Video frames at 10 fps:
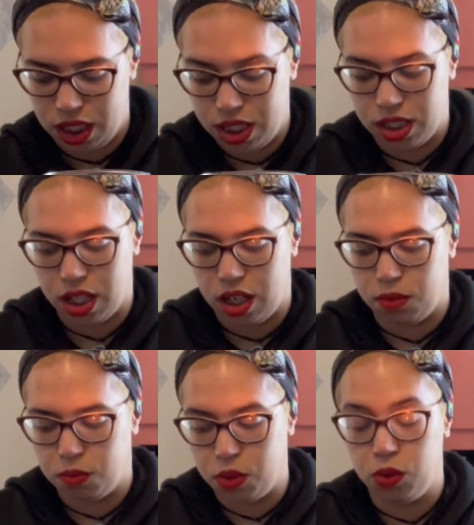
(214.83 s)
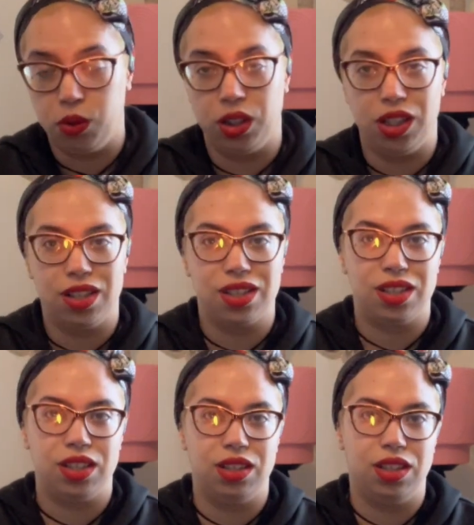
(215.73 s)
is on point
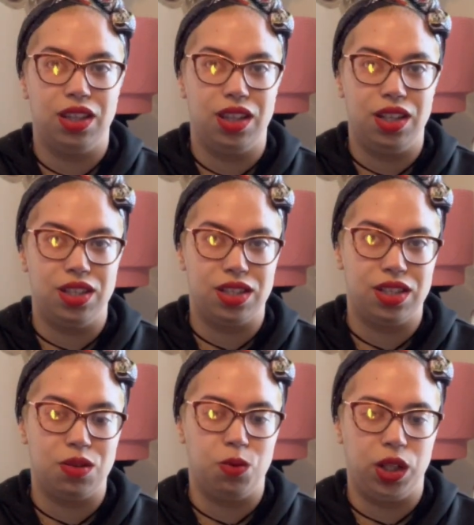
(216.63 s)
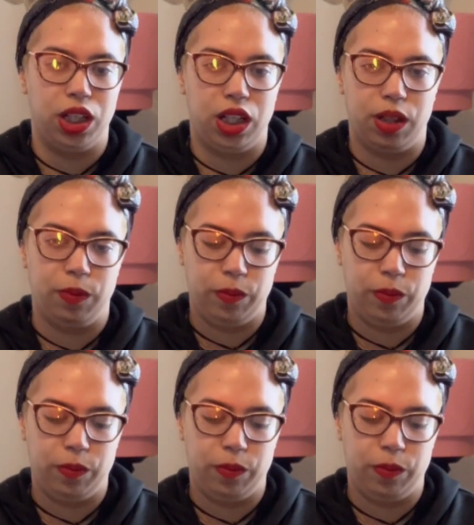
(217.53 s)
this week.